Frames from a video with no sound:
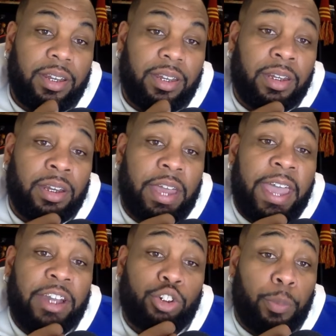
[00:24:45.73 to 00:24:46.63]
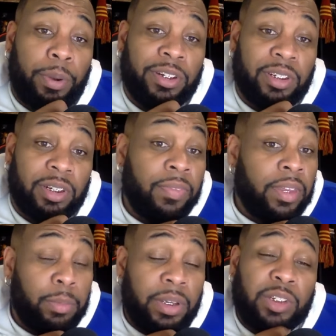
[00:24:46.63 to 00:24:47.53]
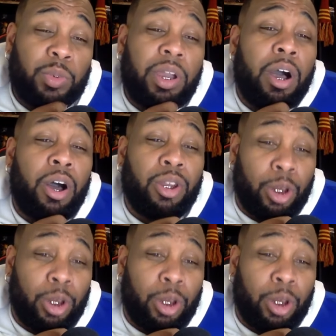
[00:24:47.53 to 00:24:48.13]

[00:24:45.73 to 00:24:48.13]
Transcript: the actual person, because we all